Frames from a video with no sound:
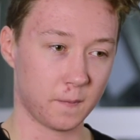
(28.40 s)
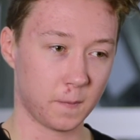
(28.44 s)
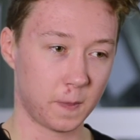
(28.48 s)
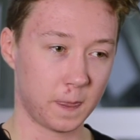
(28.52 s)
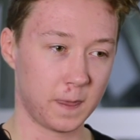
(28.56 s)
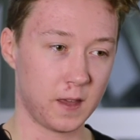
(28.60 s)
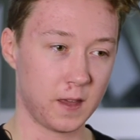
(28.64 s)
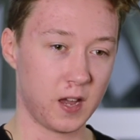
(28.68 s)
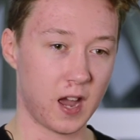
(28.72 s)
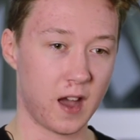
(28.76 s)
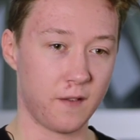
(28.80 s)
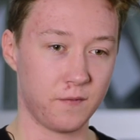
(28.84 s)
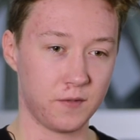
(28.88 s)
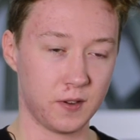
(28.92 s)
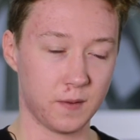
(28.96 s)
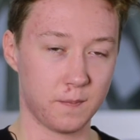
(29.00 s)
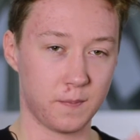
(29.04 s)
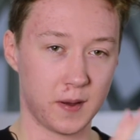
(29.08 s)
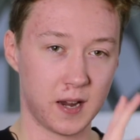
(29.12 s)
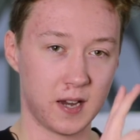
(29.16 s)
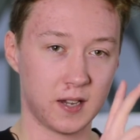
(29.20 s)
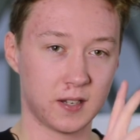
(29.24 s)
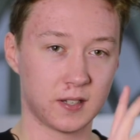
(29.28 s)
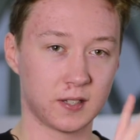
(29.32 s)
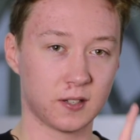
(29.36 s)
you have your
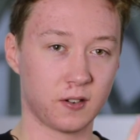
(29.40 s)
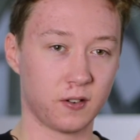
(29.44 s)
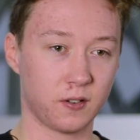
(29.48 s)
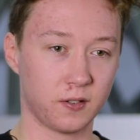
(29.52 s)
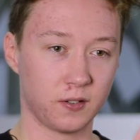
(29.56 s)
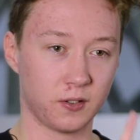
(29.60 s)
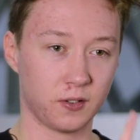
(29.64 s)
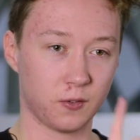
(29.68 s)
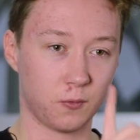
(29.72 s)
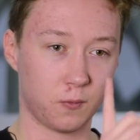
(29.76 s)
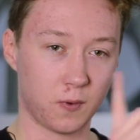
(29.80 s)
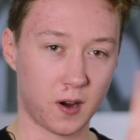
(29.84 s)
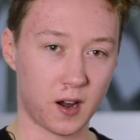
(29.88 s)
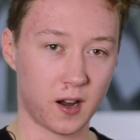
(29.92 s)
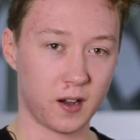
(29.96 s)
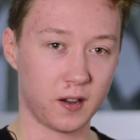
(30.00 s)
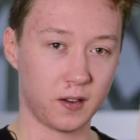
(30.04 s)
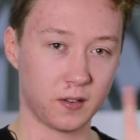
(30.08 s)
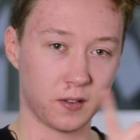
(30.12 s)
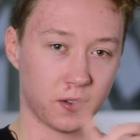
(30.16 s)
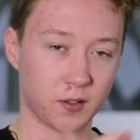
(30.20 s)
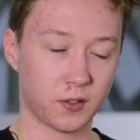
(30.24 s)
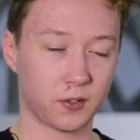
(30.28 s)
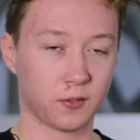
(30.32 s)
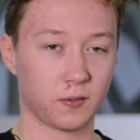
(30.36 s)
beats on the
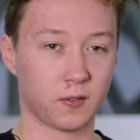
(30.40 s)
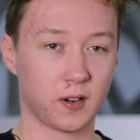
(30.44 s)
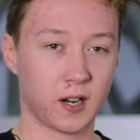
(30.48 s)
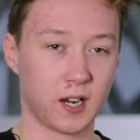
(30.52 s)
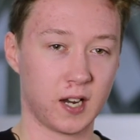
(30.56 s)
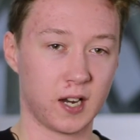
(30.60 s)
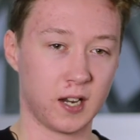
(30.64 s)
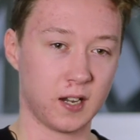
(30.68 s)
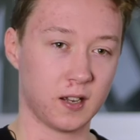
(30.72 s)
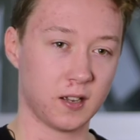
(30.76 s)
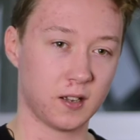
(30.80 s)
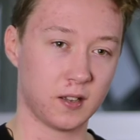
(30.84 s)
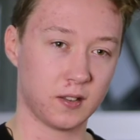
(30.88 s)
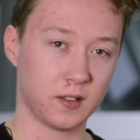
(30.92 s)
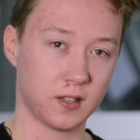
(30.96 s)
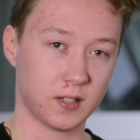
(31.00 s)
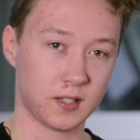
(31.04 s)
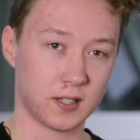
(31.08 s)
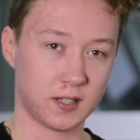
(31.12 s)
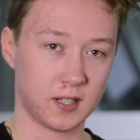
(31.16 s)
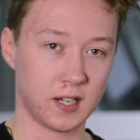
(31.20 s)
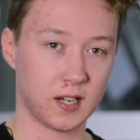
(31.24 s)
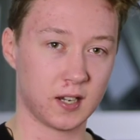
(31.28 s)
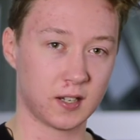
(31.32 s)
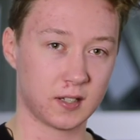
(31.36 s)
1, the 3, the
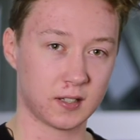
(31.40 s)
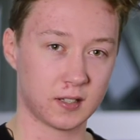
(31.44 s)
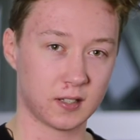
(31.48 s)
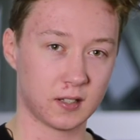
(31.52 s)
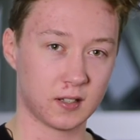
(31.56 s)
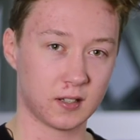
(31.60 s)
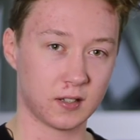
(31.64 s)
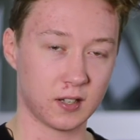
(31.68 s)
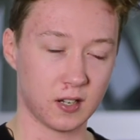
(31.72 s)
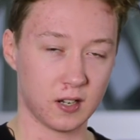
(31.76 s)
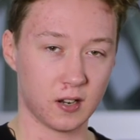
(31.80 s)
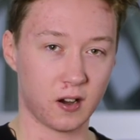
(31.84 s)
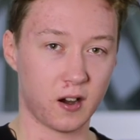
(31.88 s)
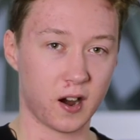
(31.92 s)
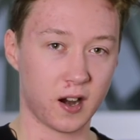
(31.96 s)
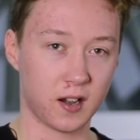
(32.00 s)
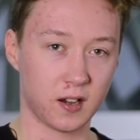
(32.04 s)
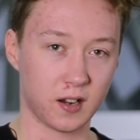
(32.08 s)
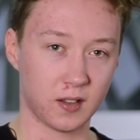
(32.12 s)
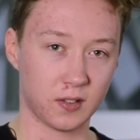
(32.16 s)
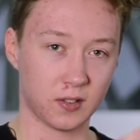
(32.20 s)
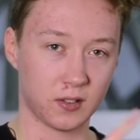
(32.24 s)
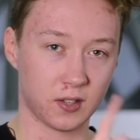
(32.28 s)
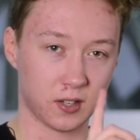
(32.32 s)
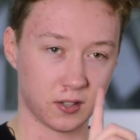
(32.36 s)
6, the 9
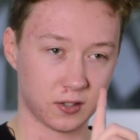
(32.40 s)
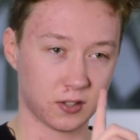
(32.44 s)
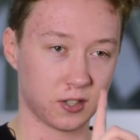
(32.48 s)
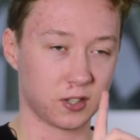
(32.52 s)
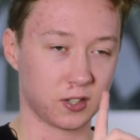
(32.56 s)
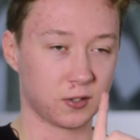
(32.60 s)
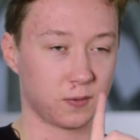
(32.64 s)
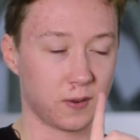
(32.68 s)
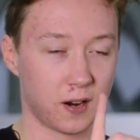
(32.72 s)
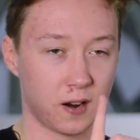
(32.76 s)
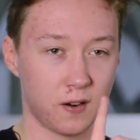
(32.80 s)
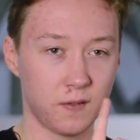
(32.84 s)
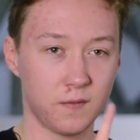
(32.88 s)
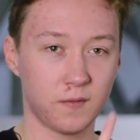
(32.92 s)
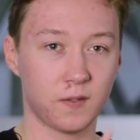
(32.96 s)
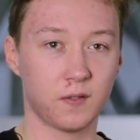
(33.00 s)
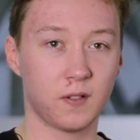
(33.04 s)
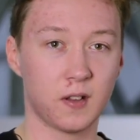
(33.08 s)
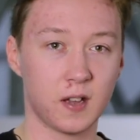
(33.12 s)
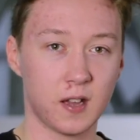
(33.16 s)
and the 12.